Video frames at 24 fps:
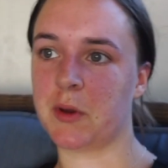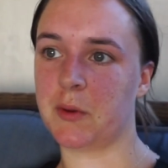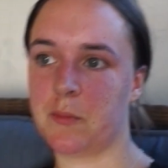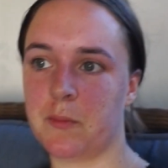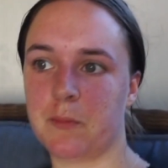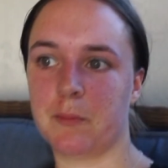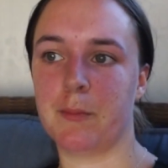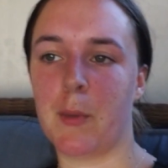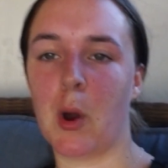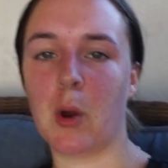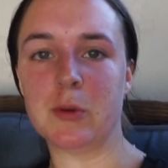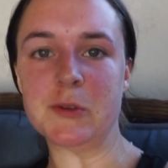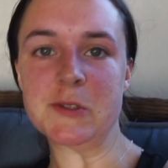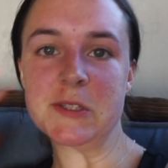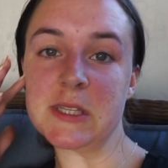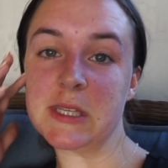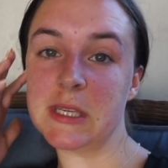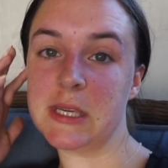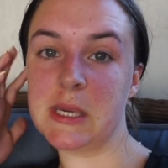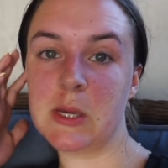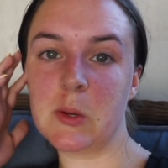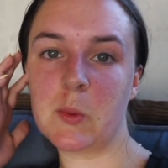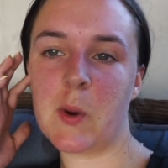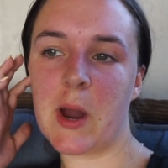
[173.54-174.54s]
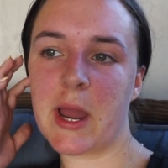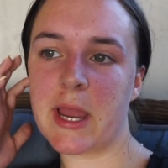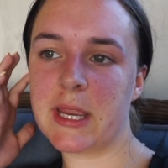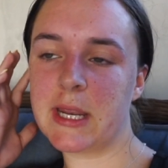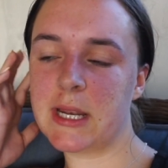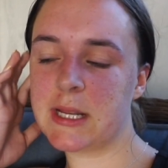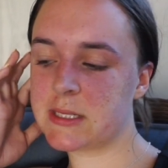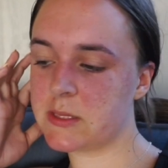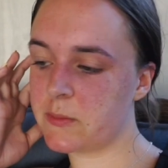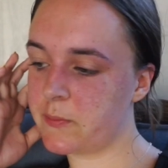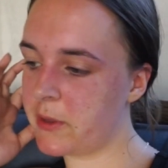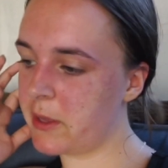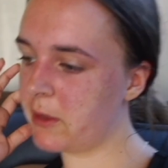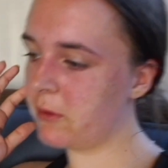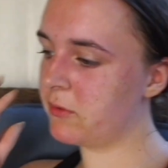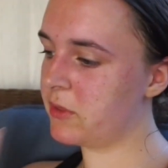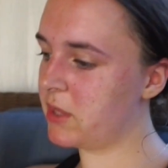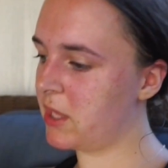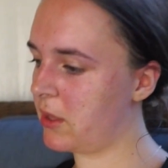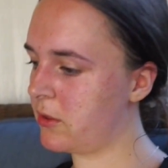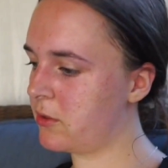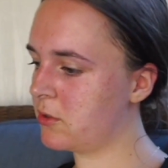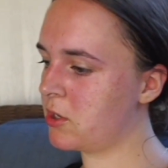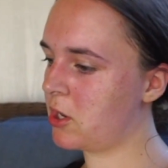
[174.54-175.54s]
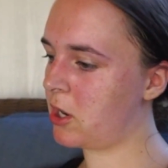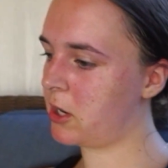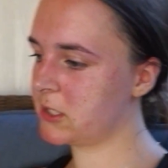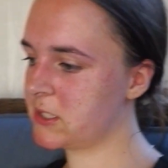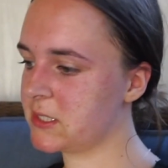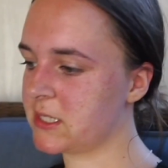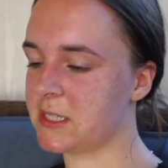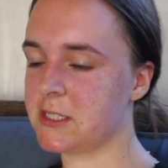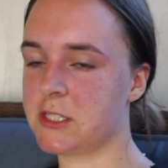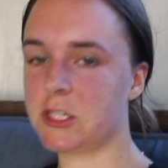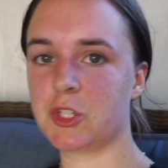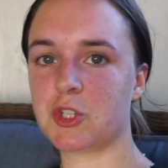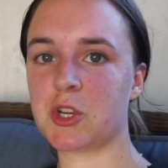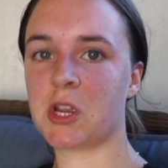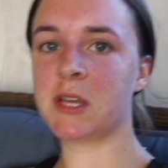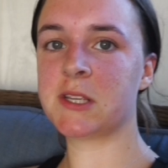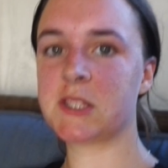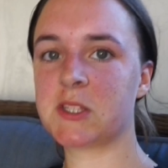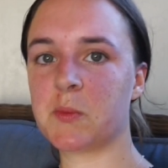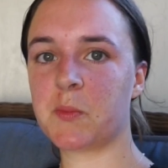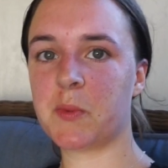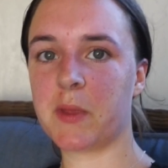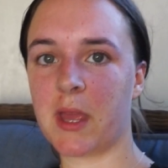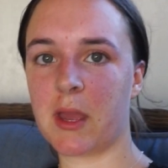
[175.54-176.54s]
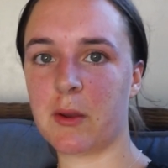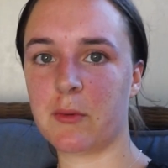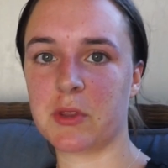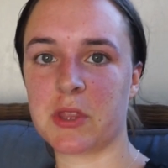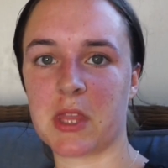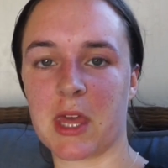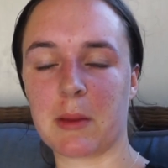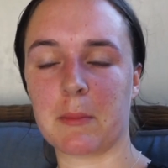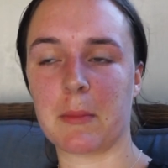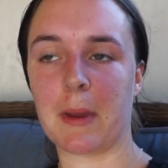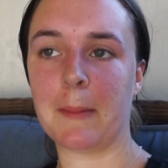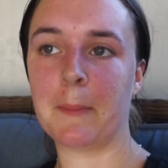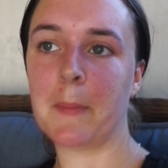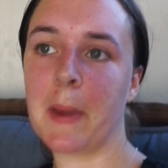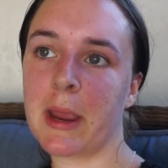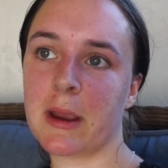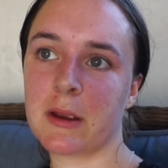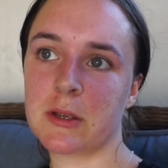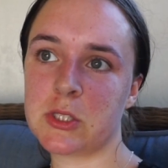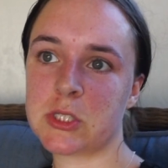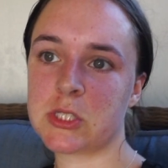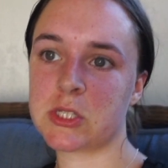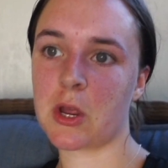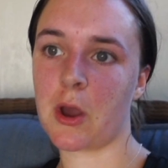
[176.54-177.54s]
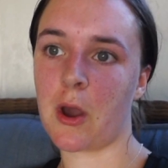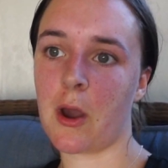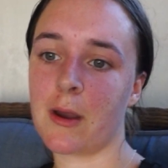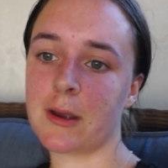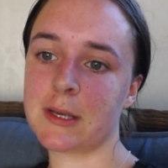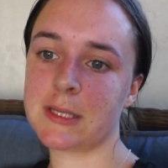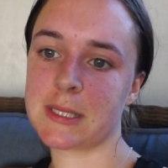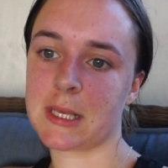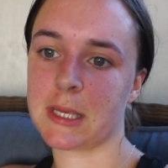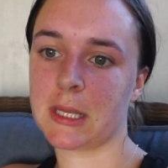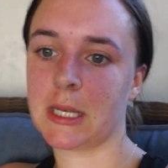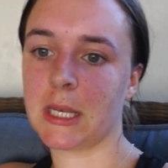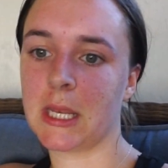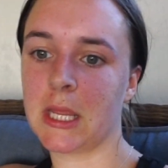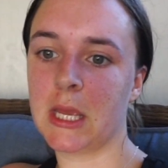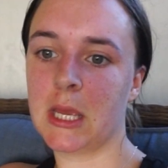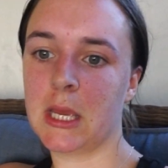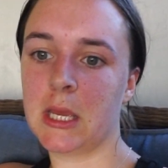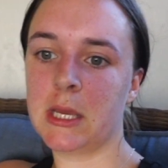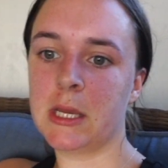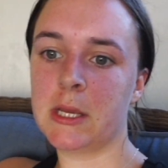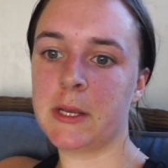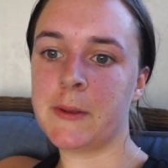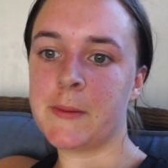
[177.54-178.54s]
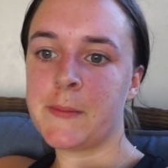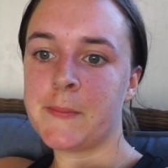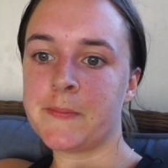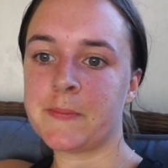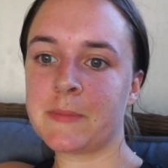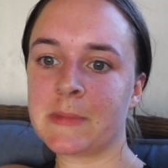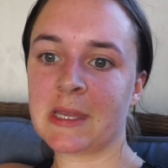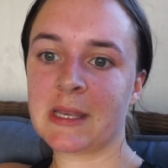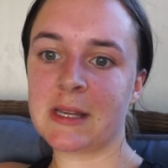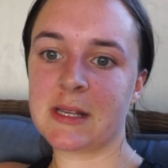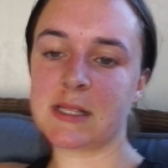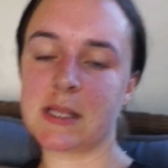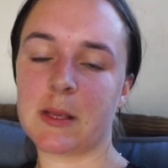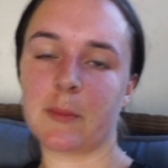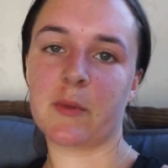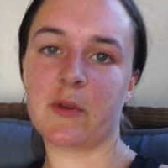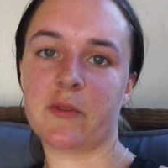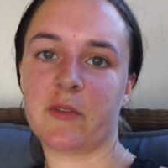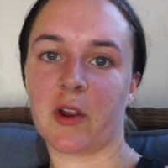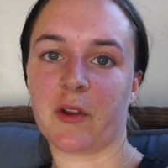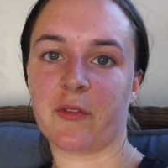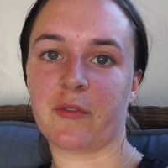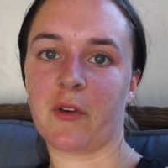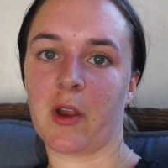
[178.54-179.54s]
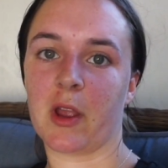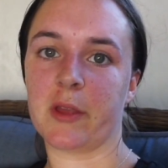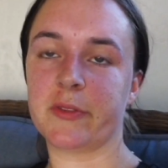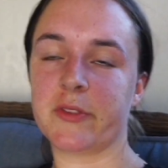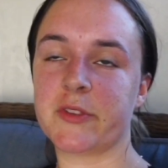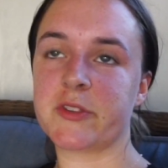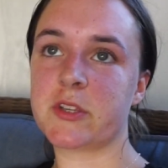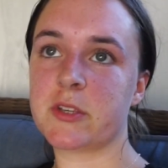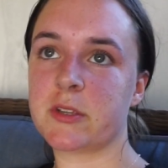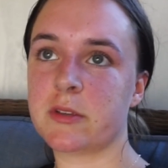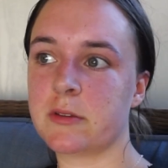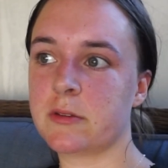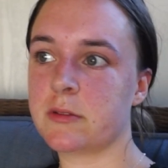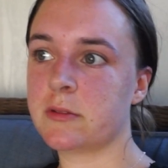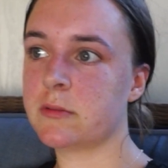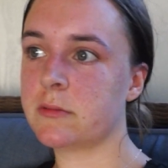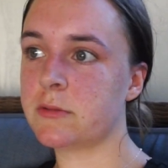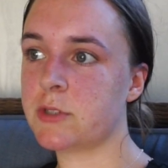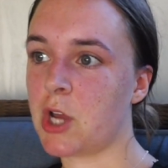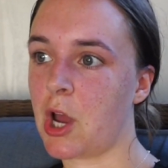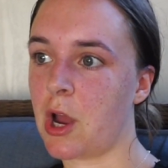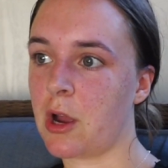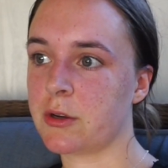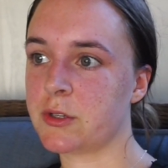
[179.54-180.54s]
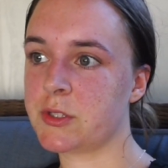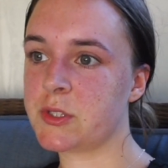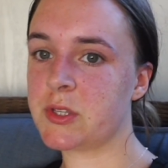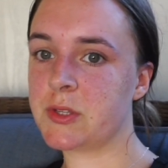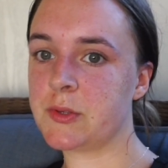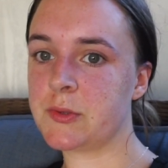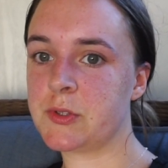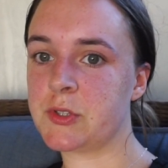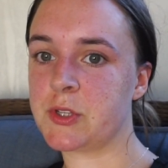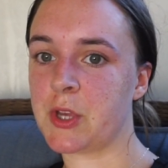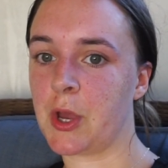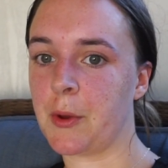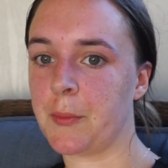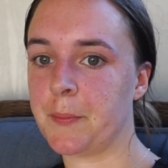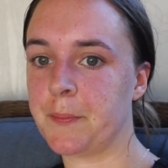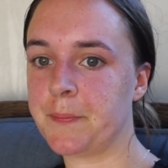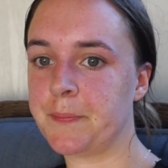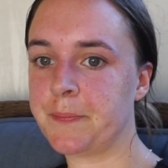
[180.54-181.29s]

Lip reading: mostly why he doesn't play with the other dogs, because he tries to play with like my parents' dogs and some of our friends' dogs, so I